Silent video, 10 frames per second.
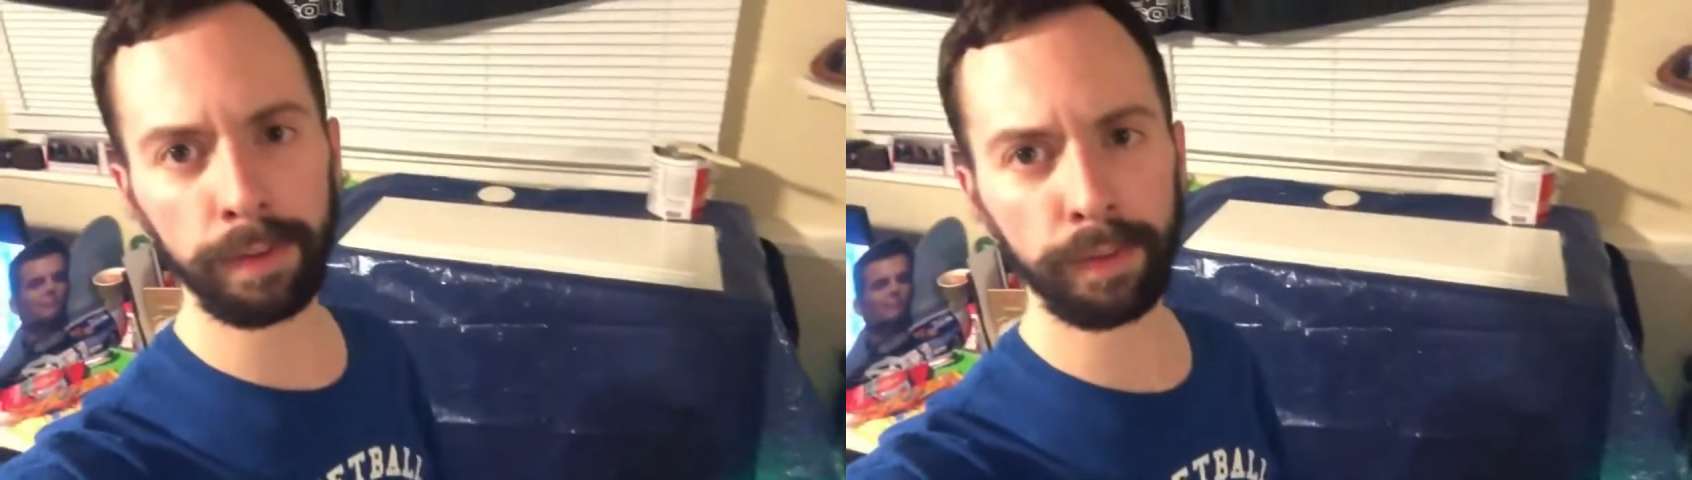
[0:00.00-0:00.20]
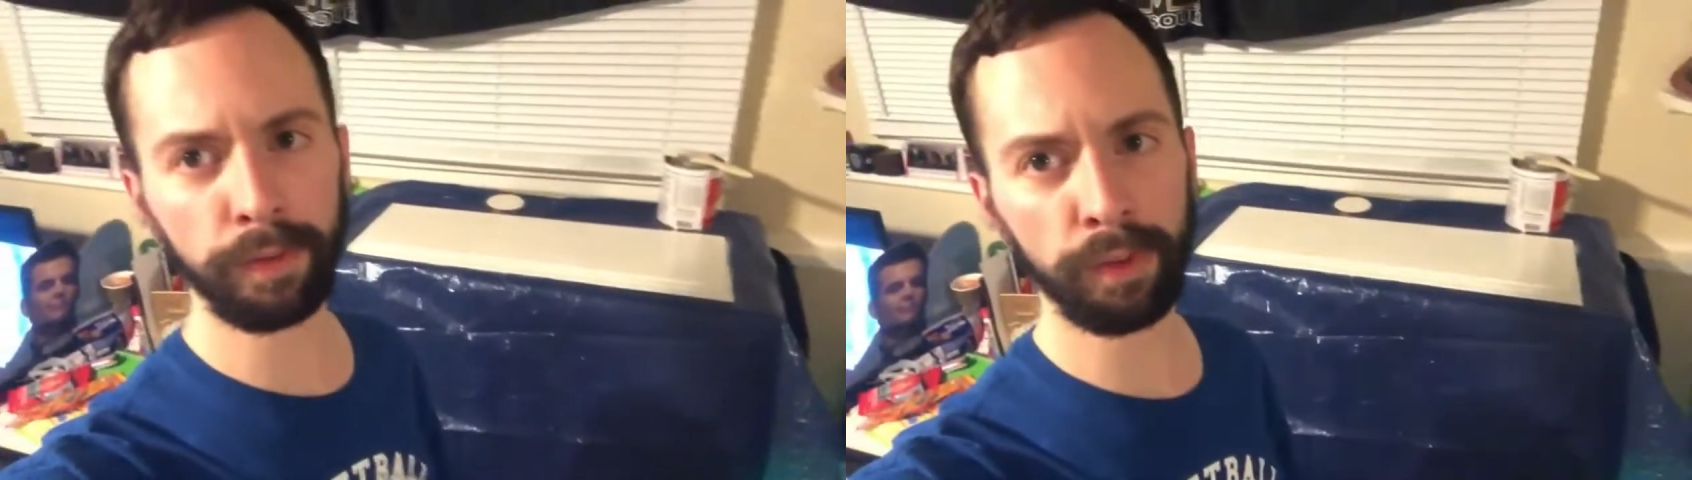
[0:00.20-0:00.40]

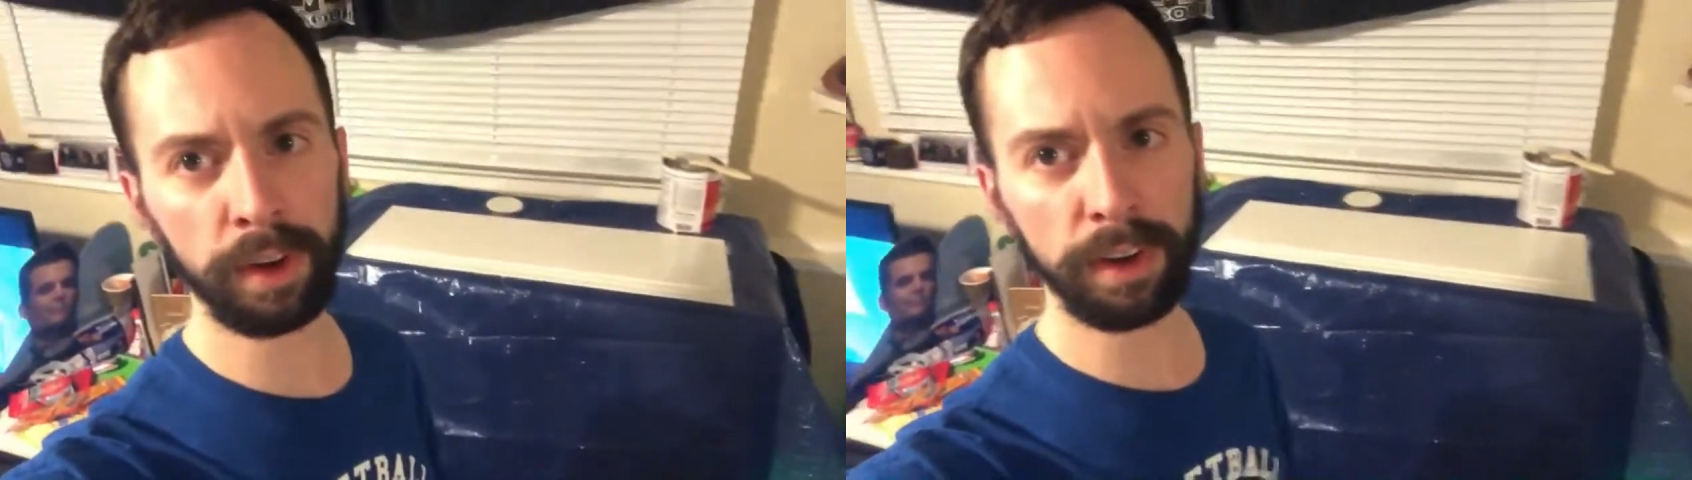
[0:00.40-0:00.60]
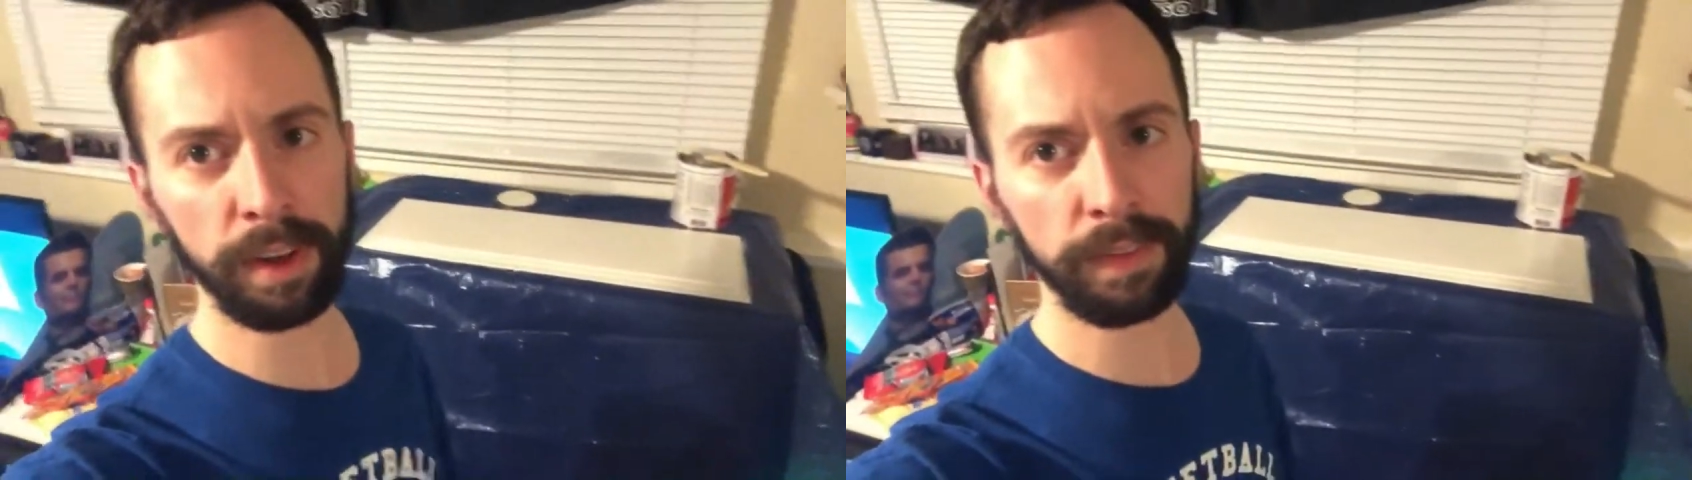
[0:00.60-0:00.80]

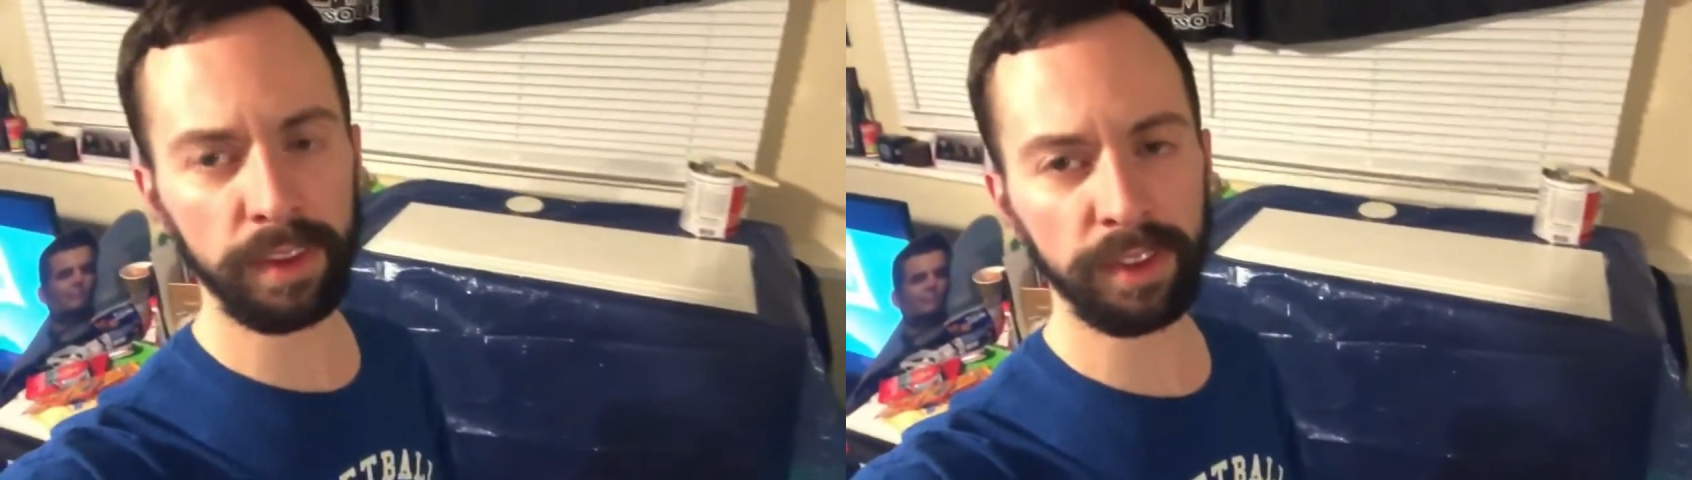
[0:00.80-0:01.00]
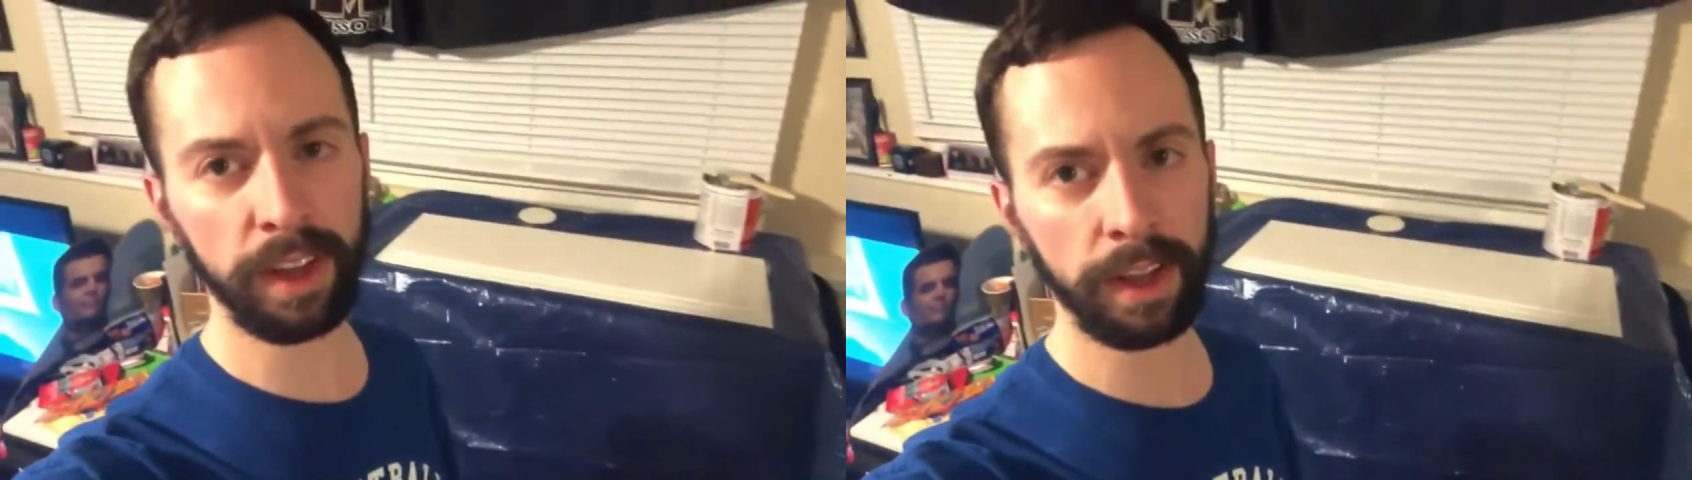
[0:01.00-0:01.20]
front of the
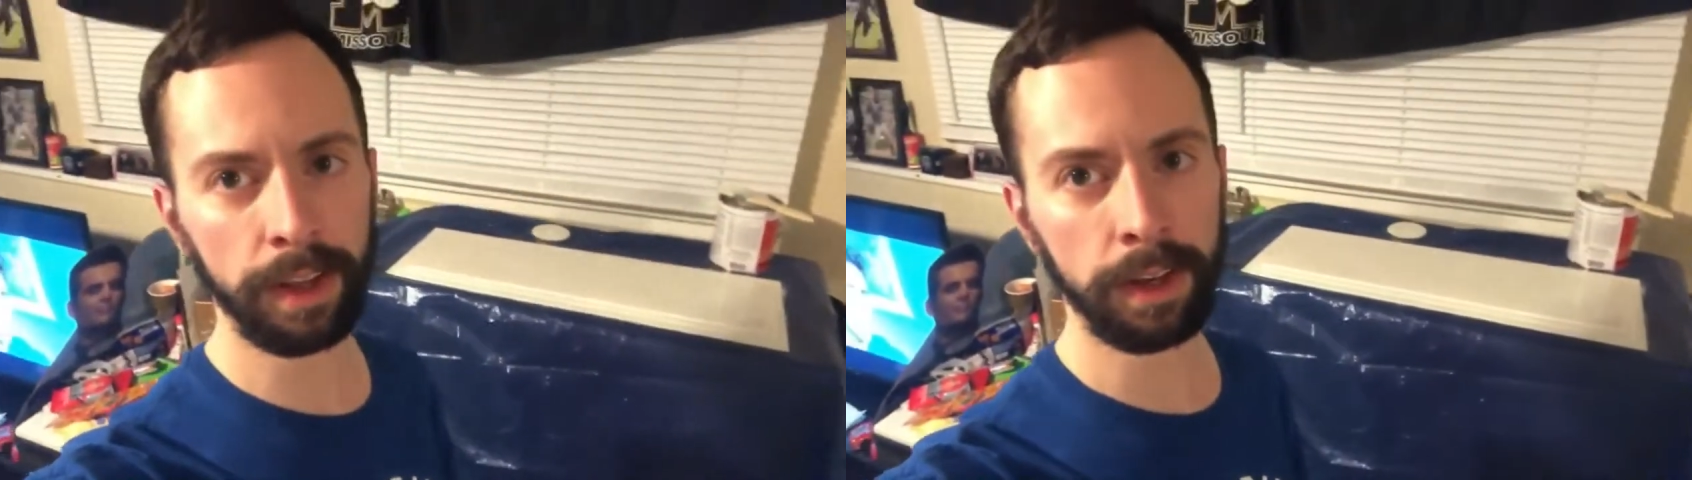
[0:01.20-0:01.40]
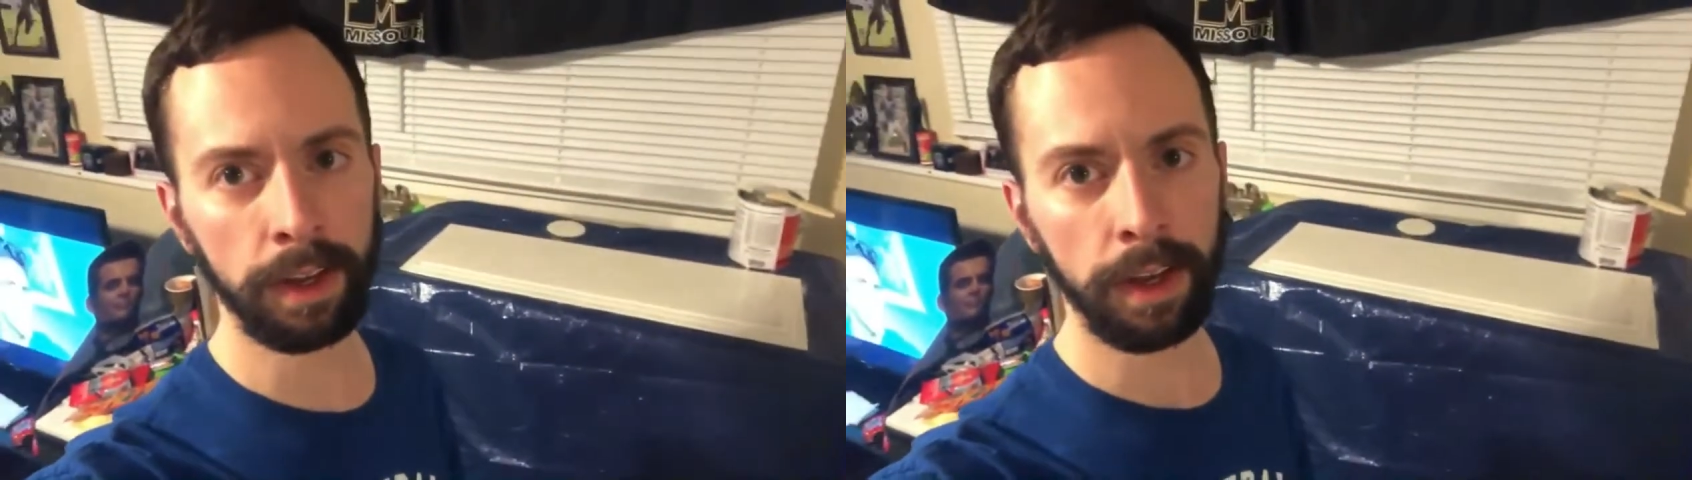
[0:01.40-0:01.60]
sign.